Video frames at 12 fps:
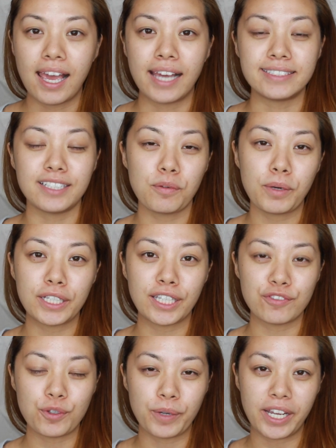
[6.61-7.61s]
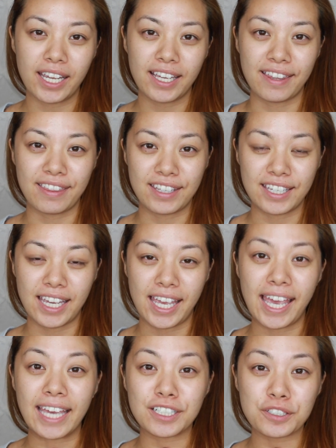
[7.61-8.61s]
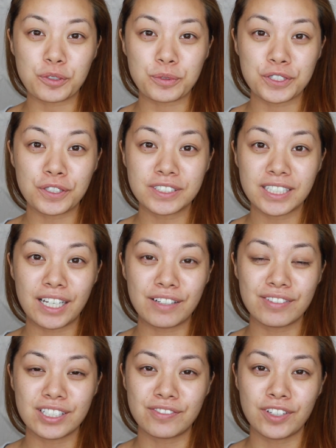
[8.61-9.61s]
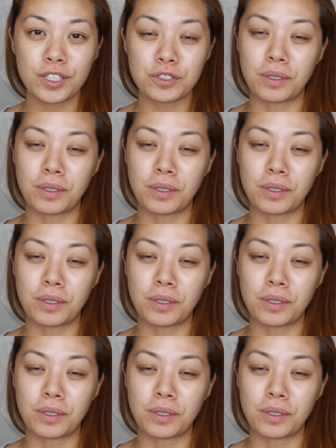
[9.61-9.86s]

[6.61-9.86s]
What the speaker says: I didn't want to give away the end result of this video,